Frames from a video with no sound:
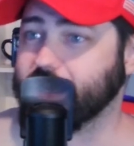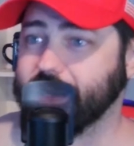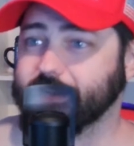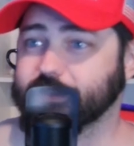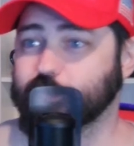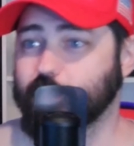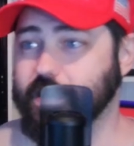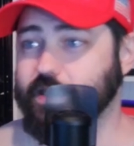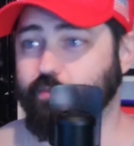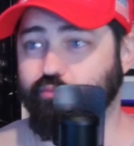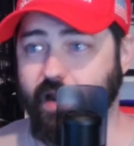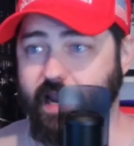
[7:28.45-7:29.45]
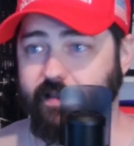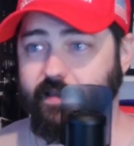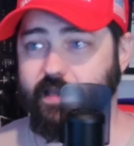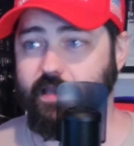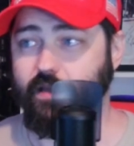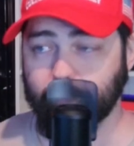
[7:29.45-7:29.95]
to speak to
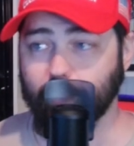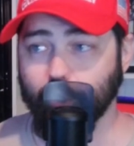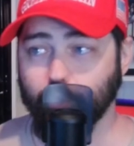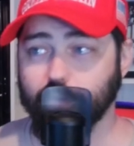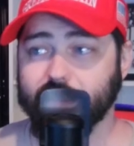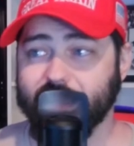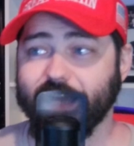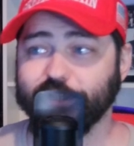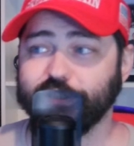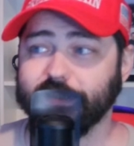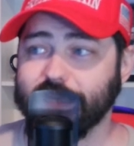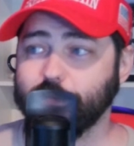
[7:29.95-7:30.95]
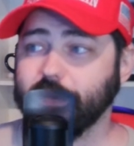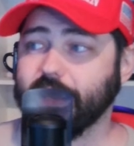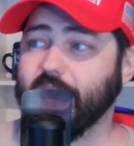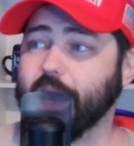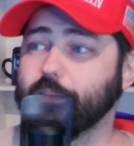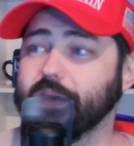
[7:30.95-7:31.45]
Brailey, who allegedly
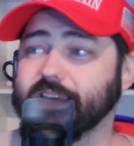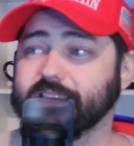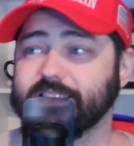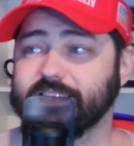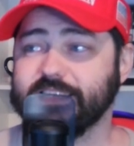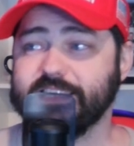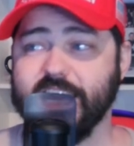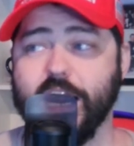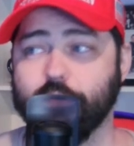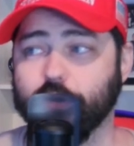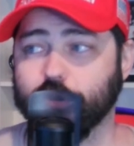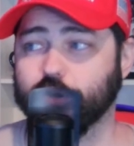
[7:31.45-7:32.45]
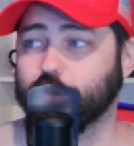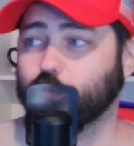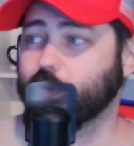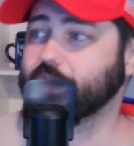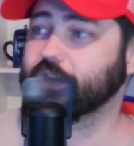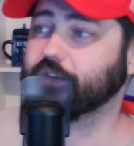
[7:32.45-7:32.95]
became hysterical
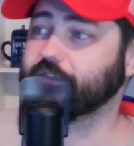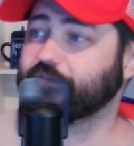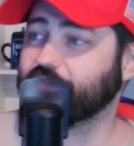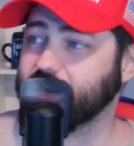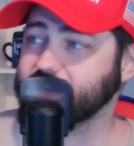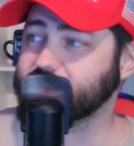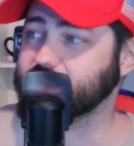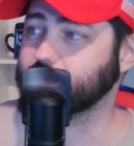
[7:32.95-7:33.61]
when confronted